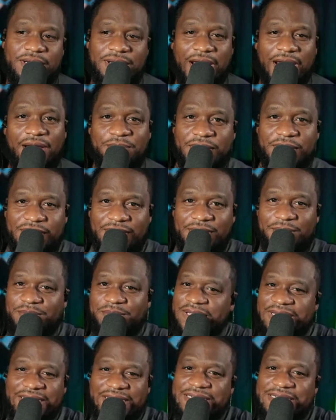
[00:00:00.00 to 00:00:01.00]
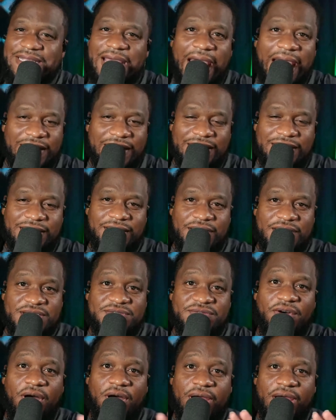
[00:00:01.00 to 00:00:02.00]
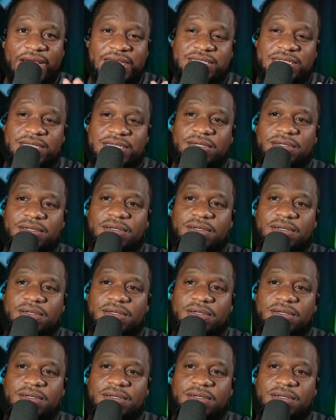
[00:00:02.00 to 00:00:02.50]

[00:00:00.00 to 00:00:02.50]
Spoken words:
I've been completely stagnant as far as